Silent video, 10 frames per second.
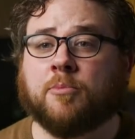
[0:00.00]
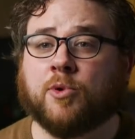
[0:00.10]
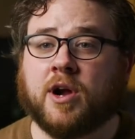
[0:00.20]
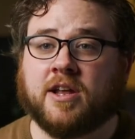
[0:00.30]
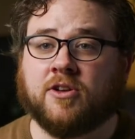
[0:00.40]
a
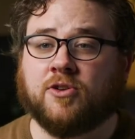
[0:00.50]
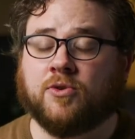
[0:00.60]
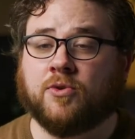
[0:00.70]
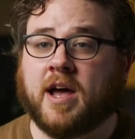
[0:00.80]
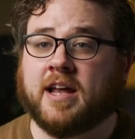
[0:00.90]
brand
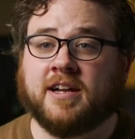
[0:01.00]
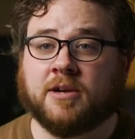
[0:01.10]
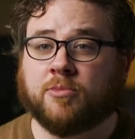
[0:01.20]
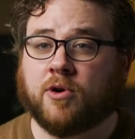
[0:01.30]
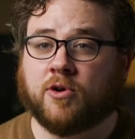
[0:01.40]
new
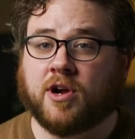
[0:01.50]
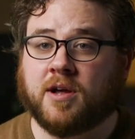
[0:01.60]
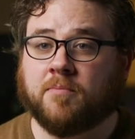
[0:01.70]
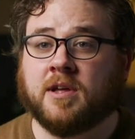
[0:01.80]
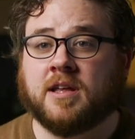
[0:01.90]
editing
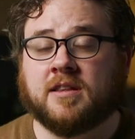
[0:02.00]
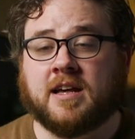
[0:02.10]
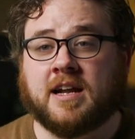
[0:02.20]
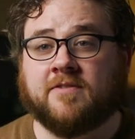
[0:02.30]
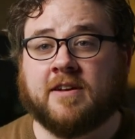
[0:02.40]
program
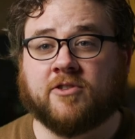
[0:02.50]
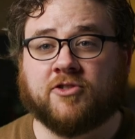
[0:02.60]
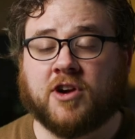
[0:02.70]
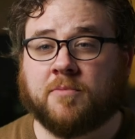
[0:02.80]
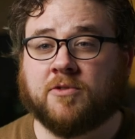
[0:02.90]
that I have never
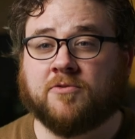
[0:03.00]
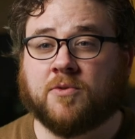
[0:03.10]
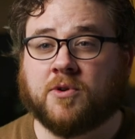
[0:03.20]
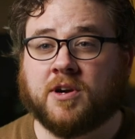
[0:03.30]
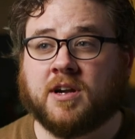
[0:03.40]
tried
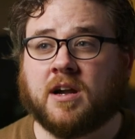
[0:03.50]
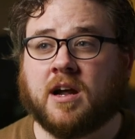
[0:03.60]
before.